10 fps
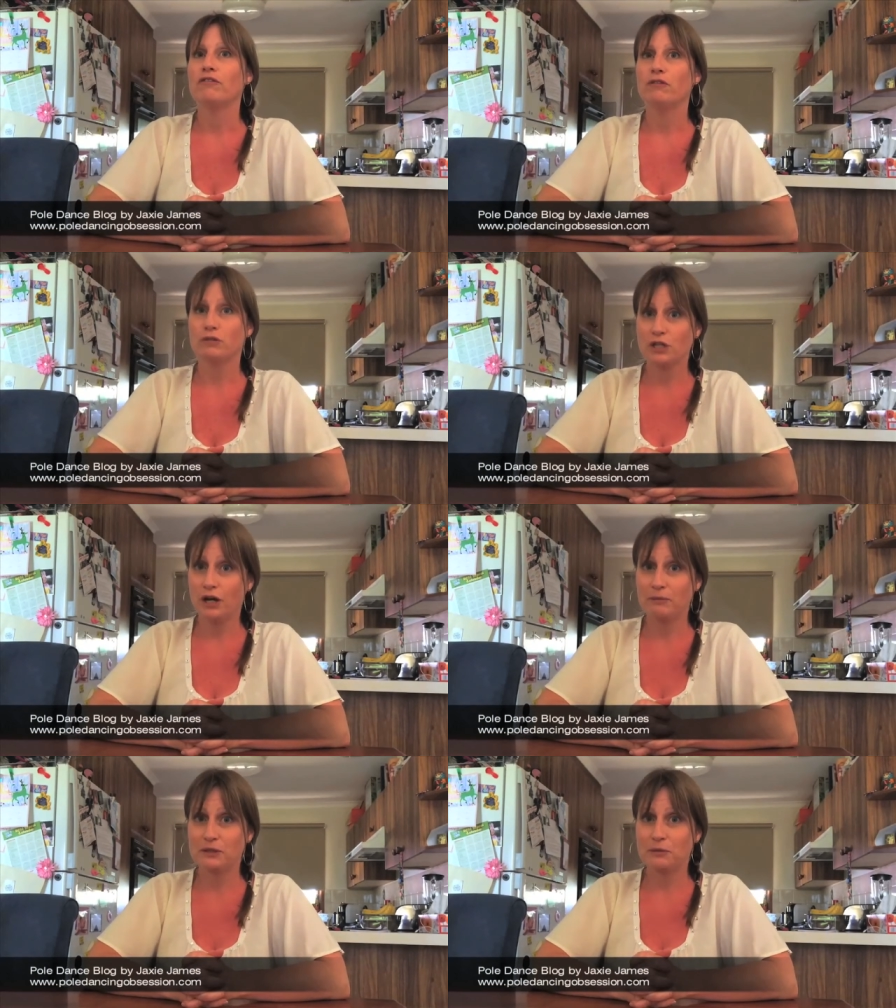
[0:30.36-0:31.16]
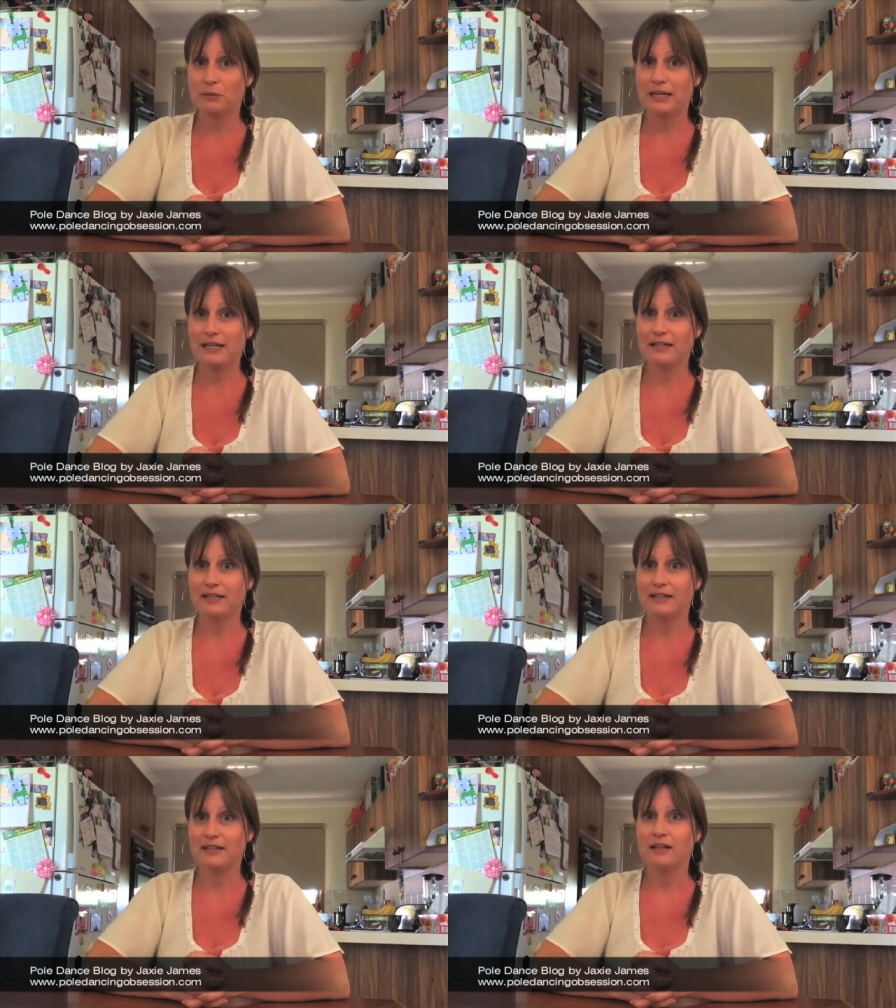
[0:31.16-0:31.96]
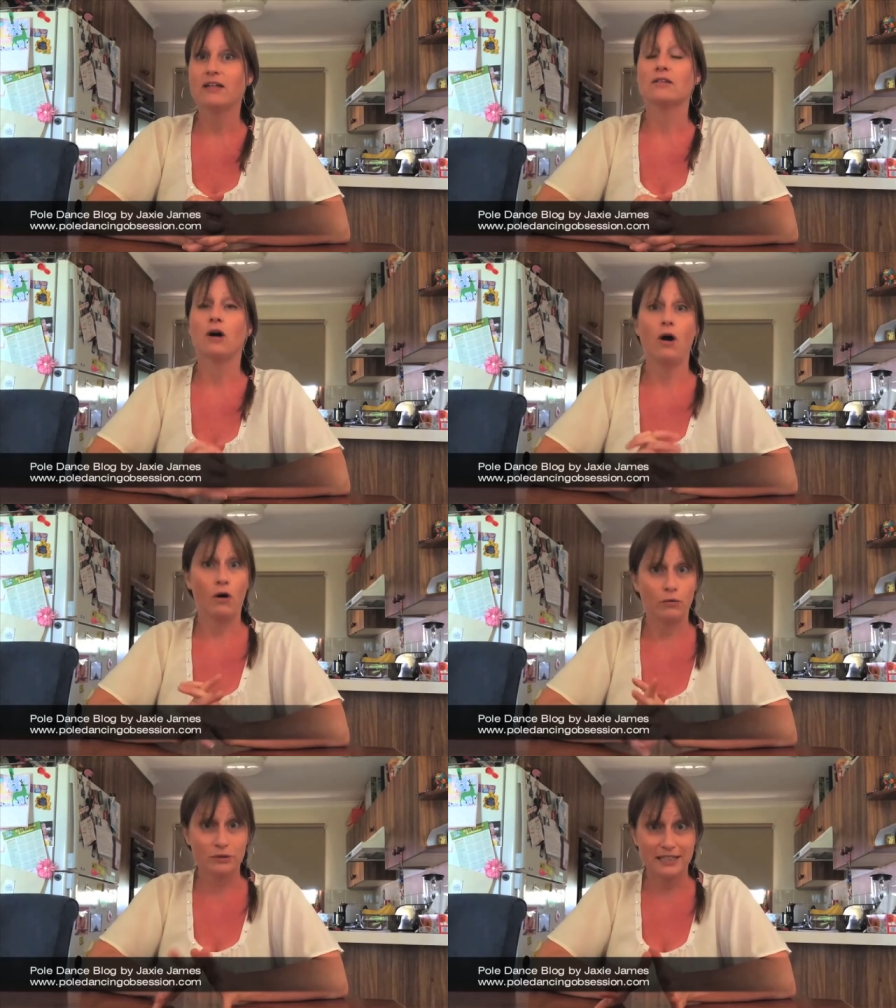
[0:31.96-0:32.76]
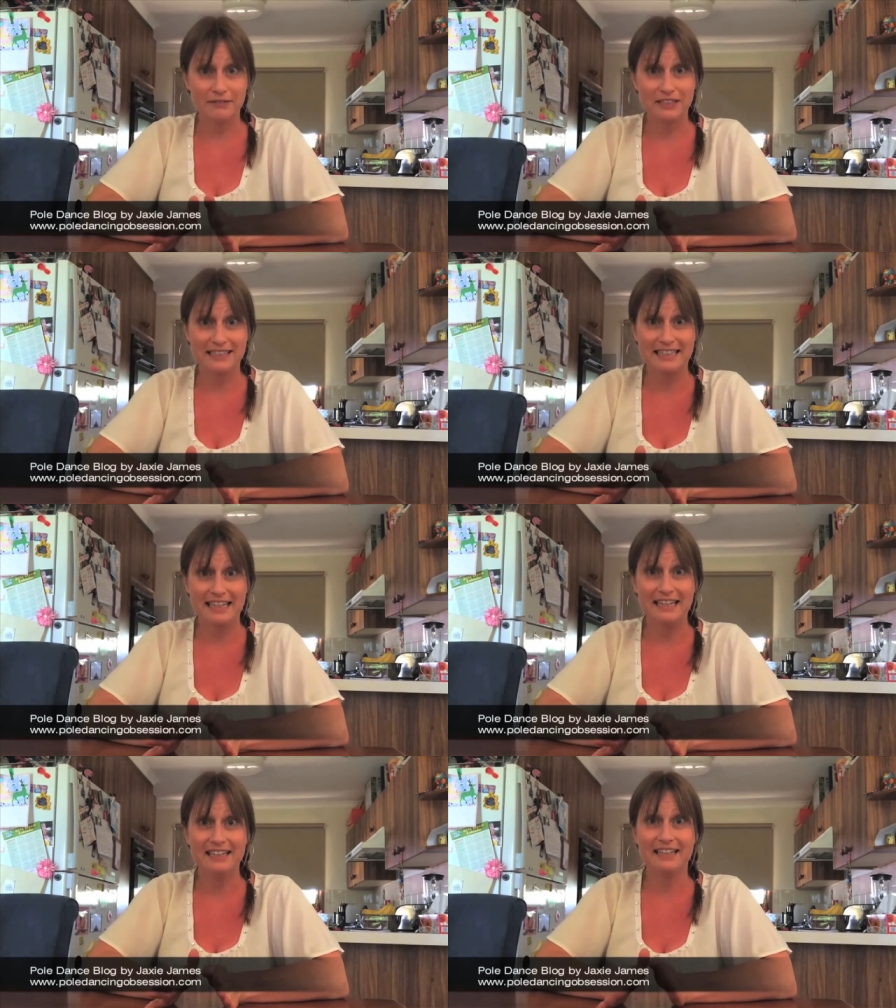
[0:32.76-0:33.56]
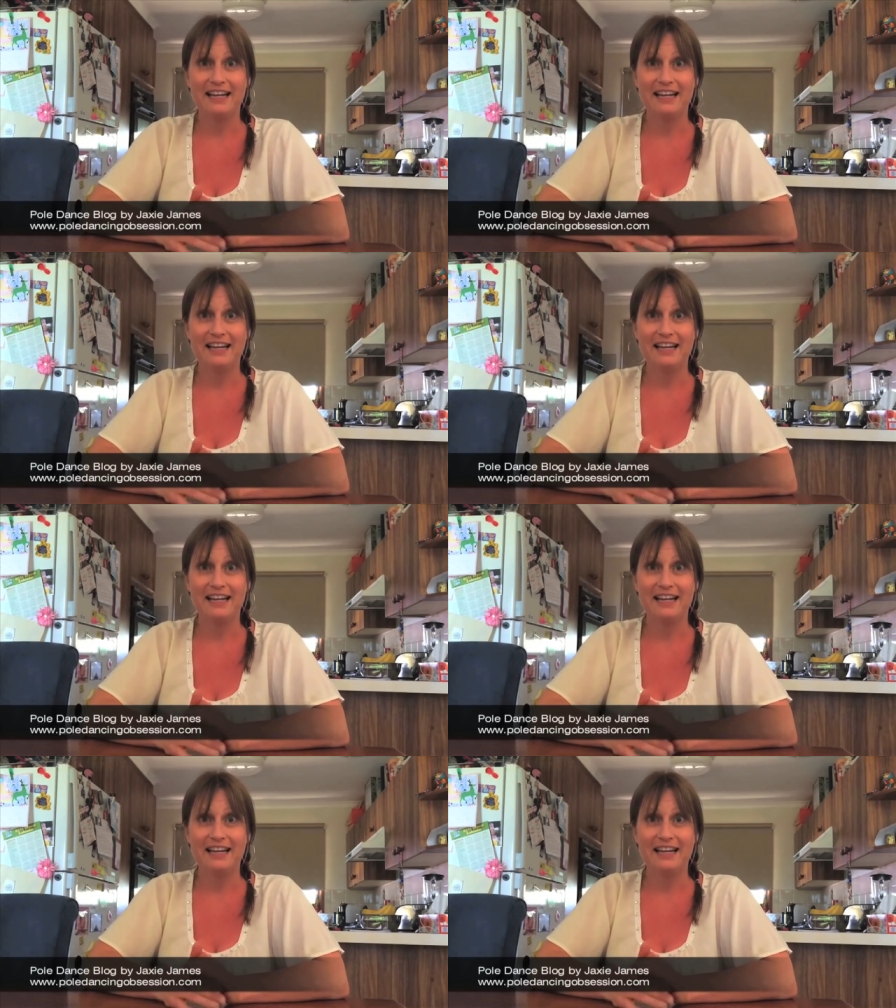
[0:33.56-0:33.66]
four times a week, the whole DVD